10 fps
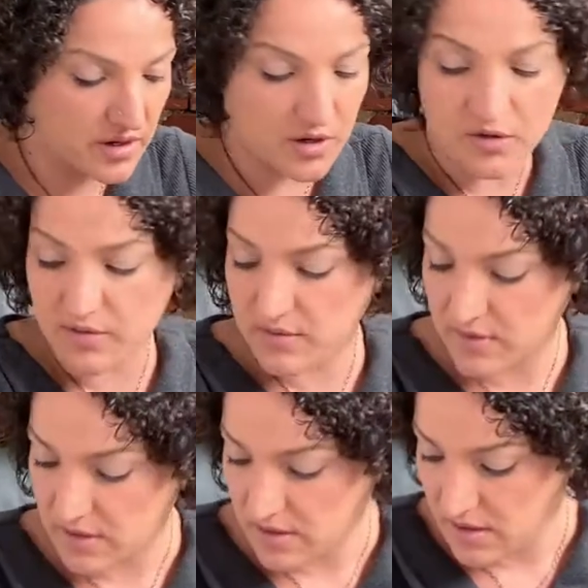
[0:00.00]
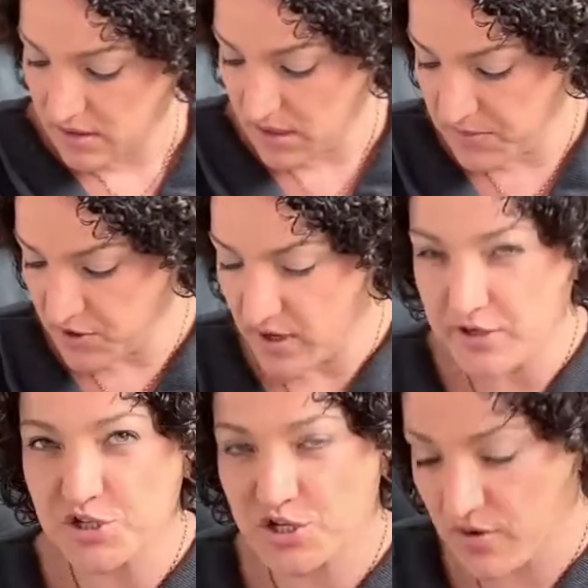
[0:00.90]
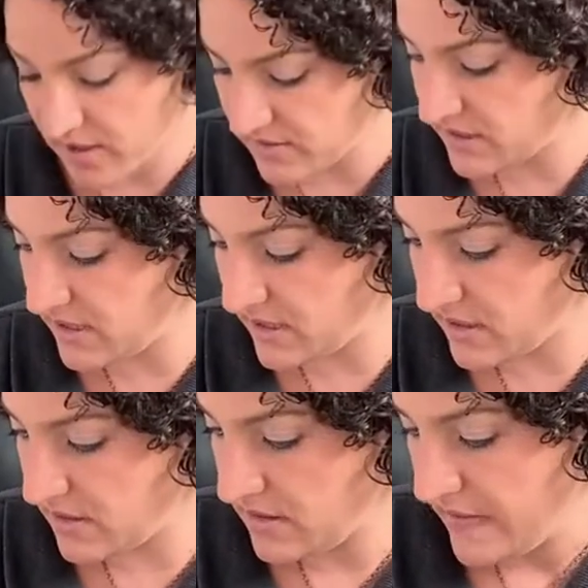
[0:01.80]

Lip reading: earth, keeping your energy grounded here.